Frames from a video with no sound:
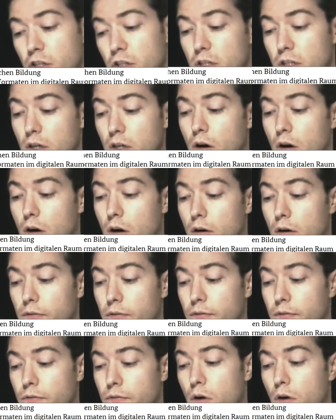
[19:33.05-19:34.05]
of
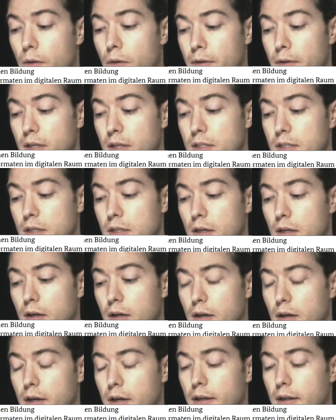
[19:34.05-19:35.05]
formats
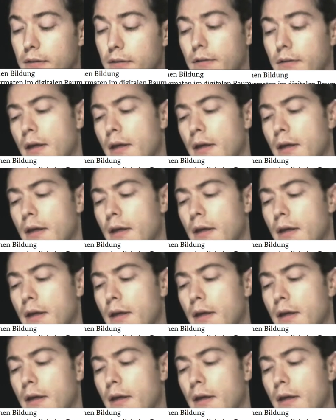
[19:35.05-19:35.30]
in